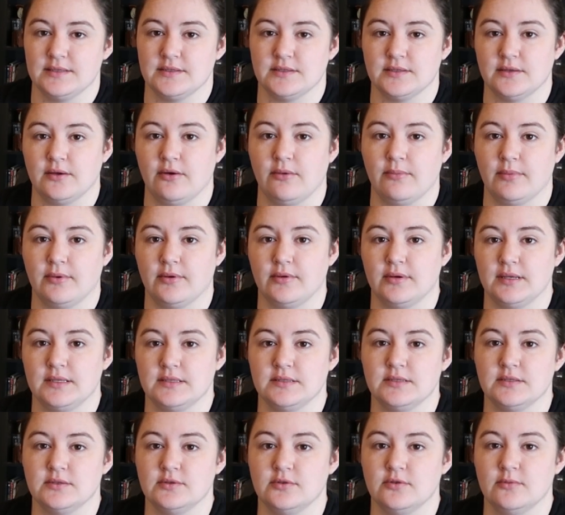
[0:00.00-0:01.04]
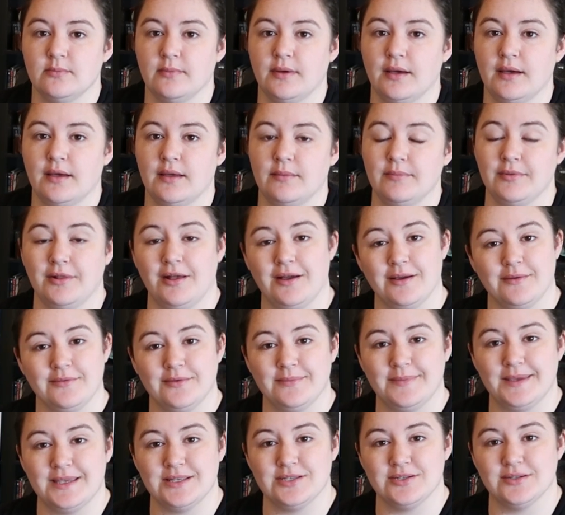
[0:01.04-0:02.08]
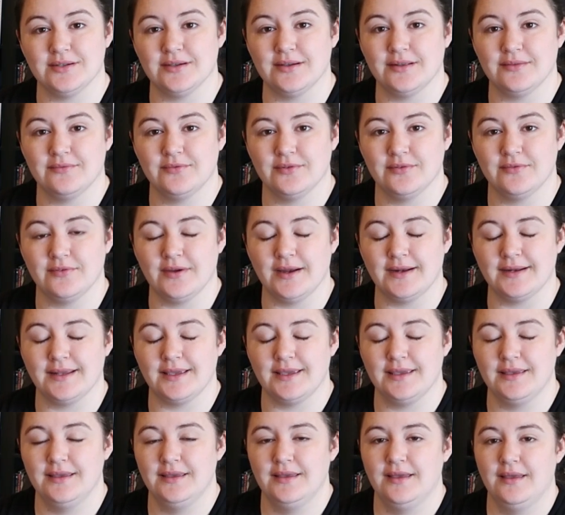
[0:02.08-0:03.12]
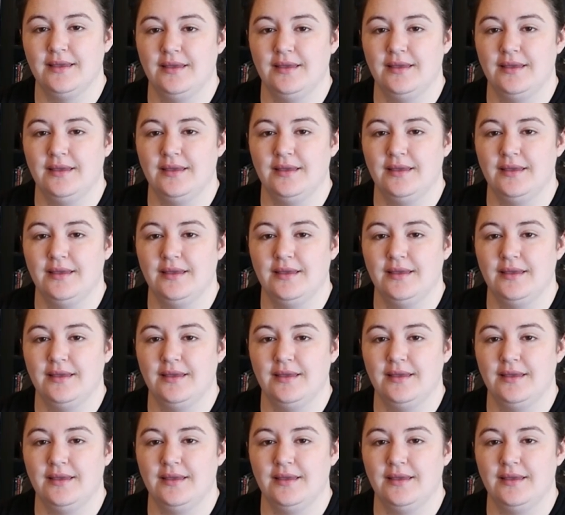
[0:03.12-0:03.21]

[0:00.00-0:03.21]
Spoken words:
So I'm going to do my blog for Patreon for Friday.